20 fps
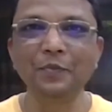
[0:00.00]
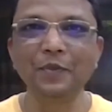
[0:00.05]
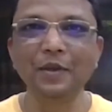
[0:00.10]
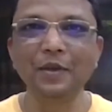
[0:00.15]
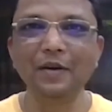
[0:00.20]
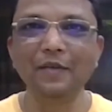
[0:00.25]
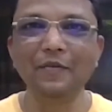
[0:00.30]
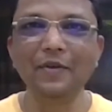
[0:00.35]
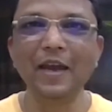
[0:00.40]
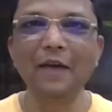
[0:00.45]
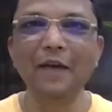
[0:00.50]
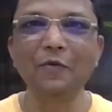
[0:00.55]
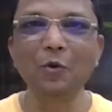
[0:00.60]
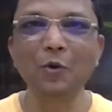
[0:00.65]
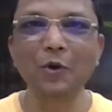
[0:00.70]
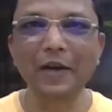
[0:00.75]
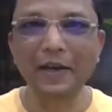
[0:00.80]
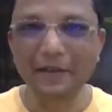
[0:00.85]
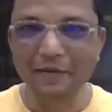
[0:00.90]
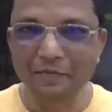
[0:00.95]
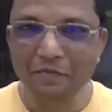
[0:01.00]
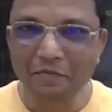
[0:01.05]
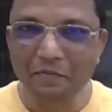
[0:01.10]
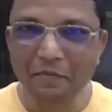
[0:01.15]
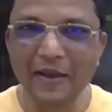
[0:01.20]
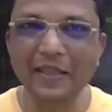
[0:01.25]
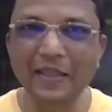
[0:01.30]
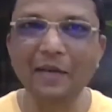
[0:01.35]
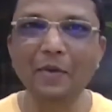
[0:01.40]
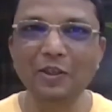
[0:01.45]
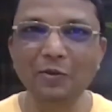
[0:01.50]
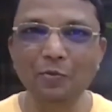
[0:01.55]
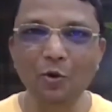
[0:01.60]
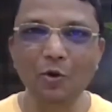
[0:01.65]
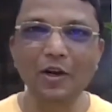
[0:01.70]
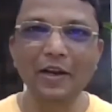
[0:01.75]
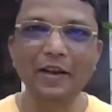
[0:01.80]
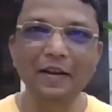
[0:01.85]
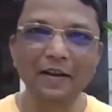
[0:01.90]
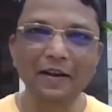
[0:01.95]
we have to make them much more
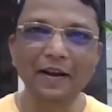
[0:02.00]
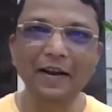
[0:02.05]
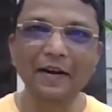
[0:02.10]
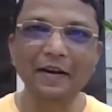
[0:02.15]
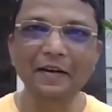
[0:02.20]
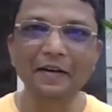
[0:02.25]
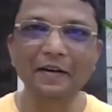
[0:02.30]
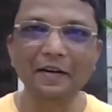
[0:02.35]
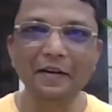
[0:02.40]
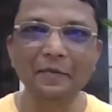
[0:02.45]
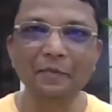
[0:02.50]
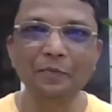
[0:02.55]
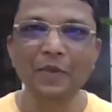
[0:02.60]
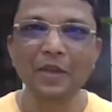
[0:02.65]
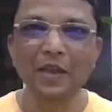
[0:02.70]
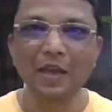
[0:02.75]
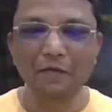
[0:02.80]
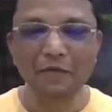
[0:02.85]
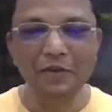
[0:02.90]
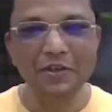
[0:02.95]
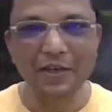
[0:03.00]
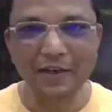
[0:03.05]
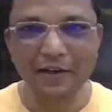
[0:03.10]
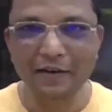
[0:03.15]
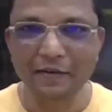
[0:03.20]
cleaner and efficient.